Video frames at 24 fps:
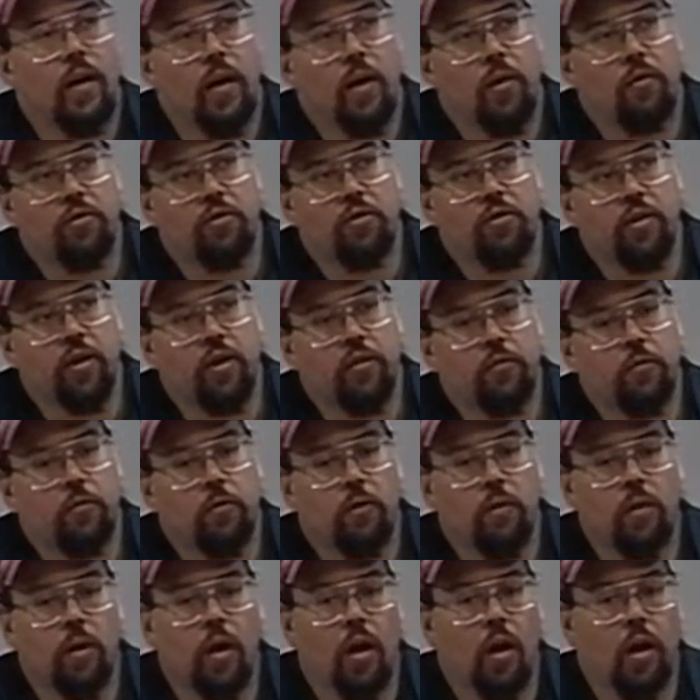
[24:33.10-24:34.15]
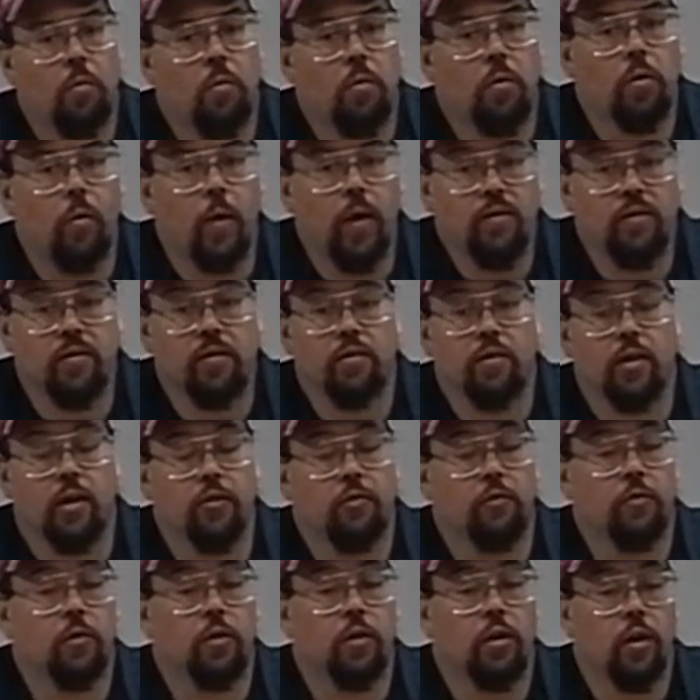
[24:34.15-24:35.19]
How successful? Uh, well, quite
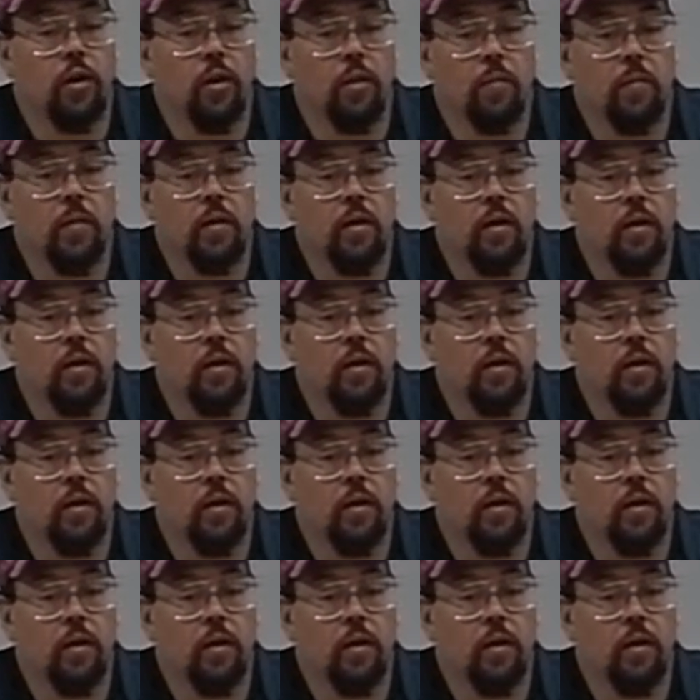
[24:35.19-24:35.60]
successful. Um,